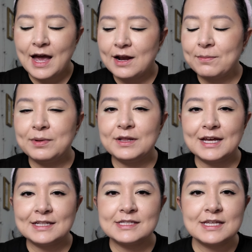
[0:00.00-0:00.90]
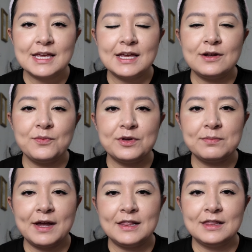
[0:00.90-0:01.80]
of blends in with
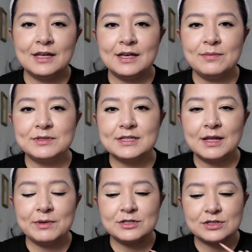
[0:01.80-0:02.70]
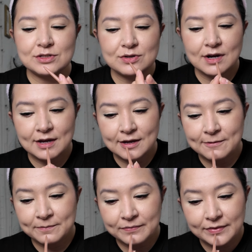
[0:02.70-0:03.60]
my lips. Let me just try
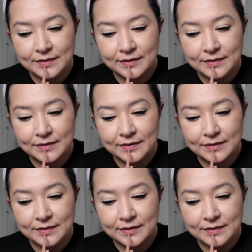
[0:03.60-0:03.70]
it.